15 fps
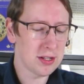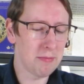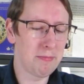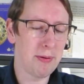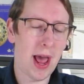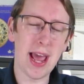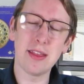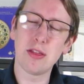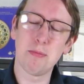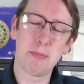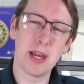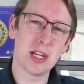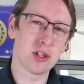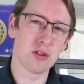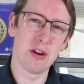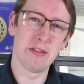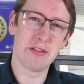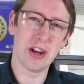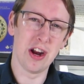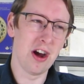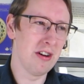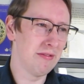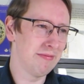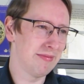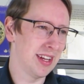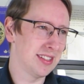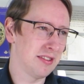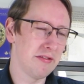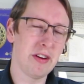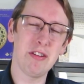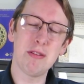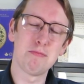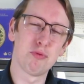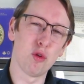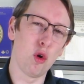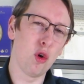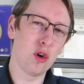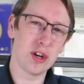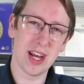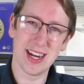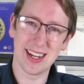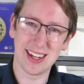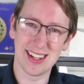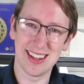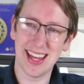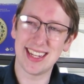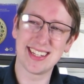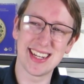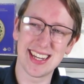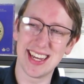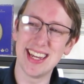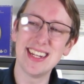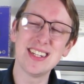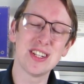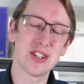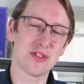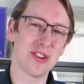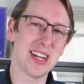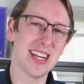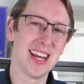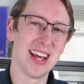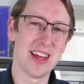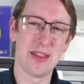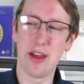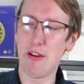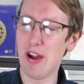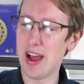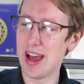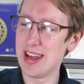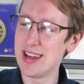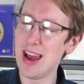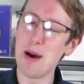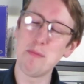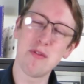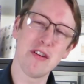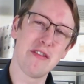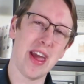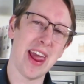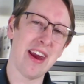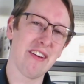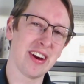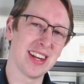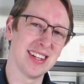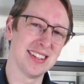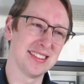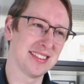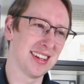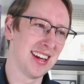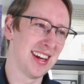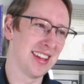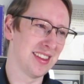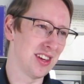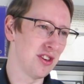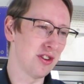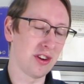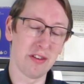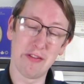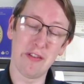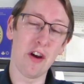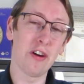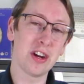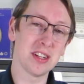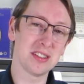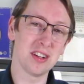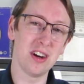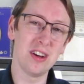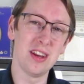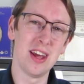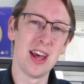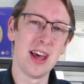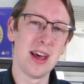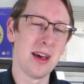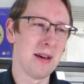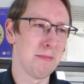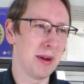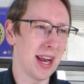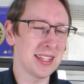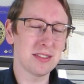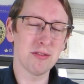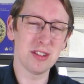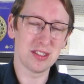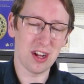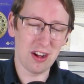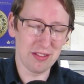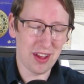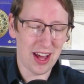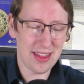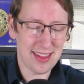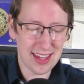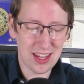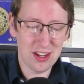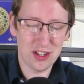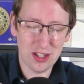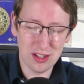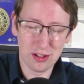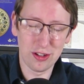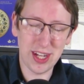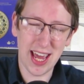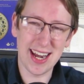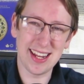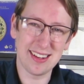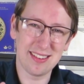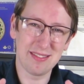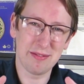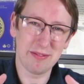paint the picture of, it's a very broad and eclectic industry. There are a number of areas that you could focus on. But as a result, I think you should look at it